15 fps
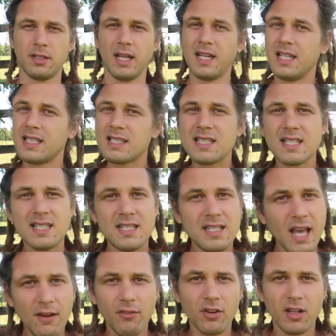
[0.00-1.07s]
And it's
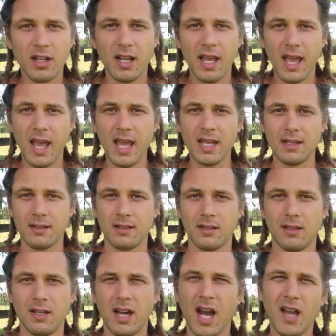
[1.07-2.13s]
never going to end.
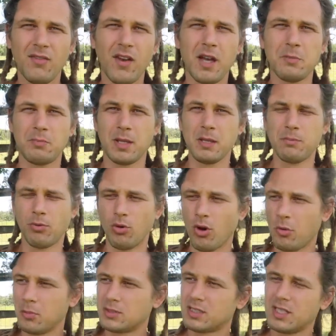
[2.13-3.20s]
I've had people
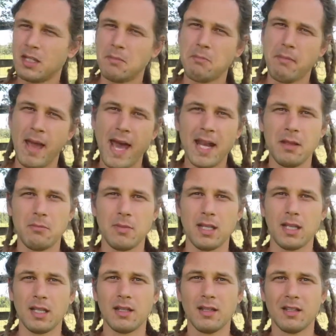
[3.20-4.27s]
almost getting mad at
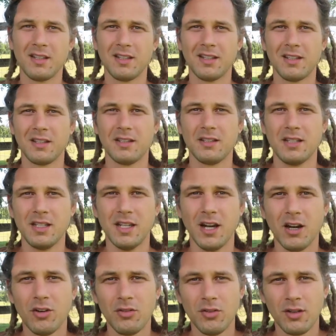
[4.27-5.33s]
me, you
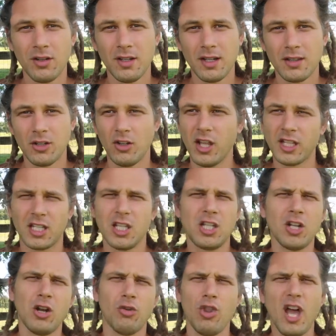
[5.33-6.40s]
know, they're like,
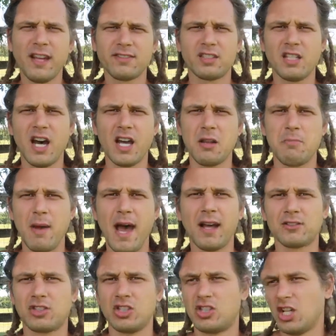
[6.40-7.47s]
you know, life's not
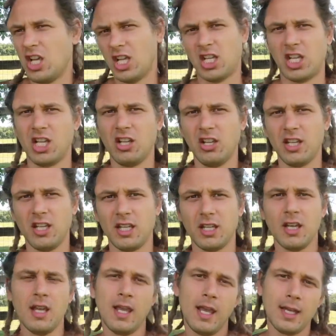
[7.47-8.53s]
about just
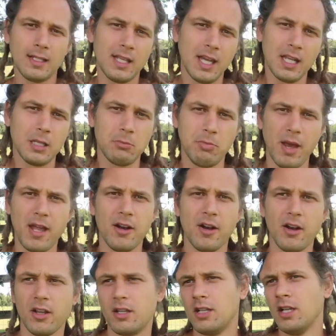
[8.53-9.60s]
healing and getting
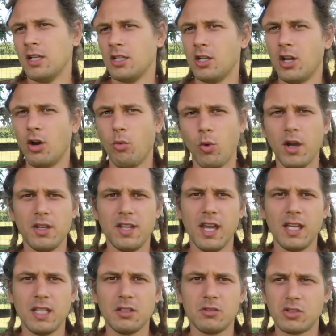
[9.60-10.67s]
better and, you know, one
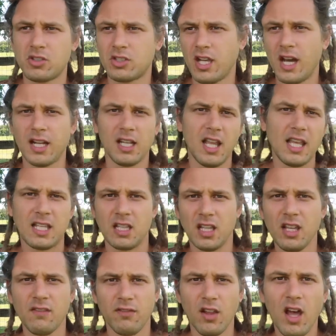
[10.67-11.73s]
day you just gotta like
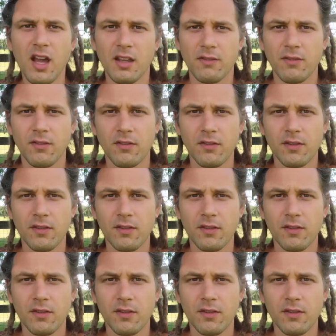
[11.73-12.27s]
live life.